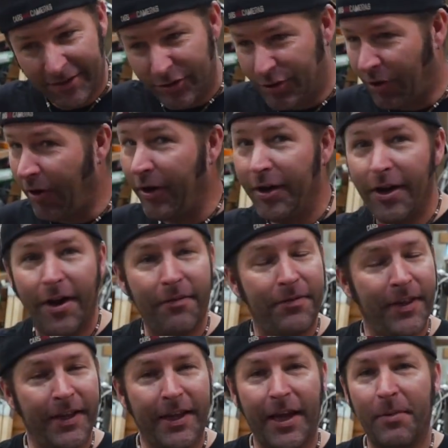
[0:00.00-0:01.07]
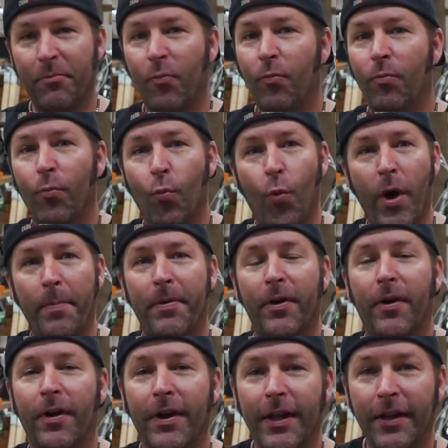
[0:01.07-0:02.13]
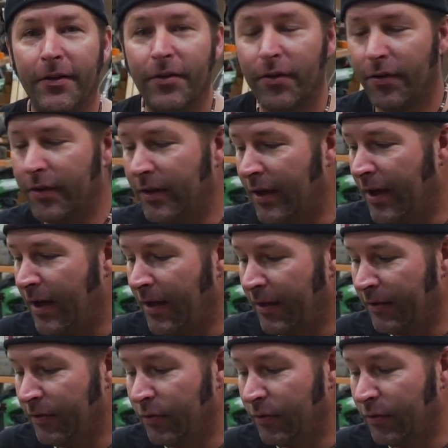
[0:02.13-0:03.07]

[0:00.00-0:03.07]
sure enough, they came whipping on into the uh,